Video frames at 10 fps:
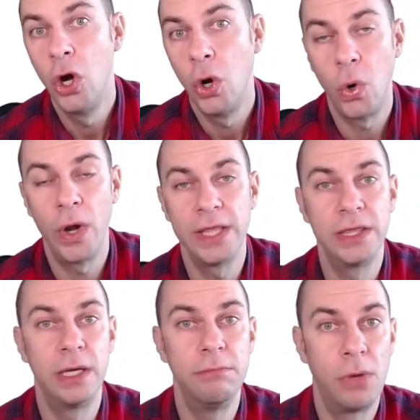or
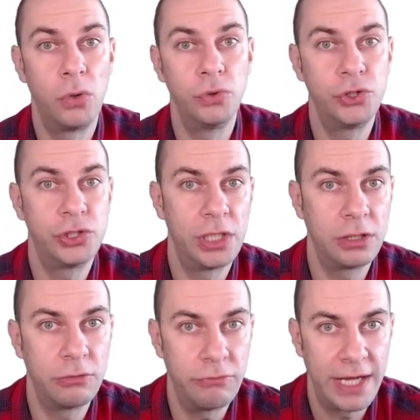at the most
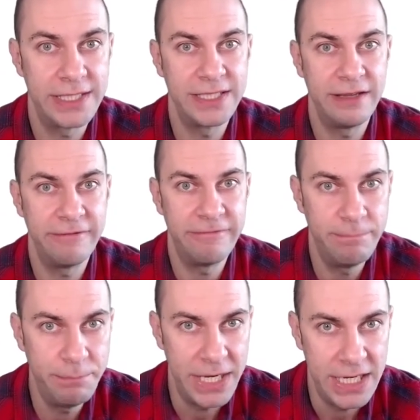
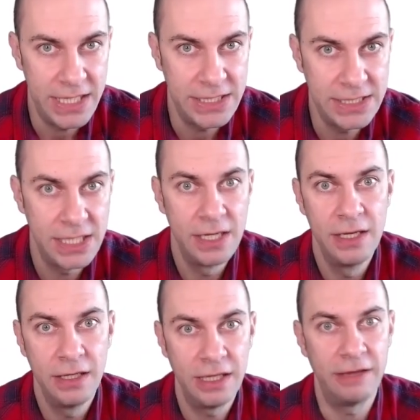aggressive bid
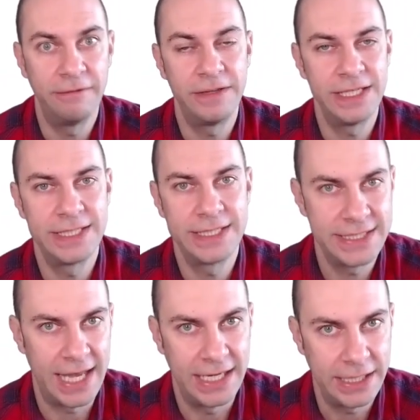if he's
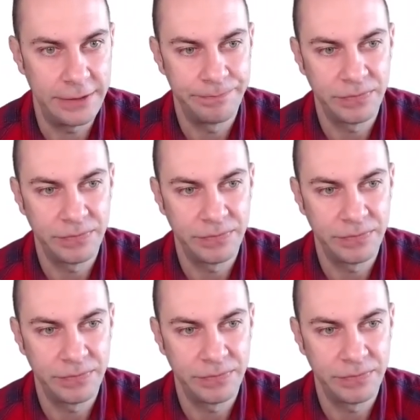selling.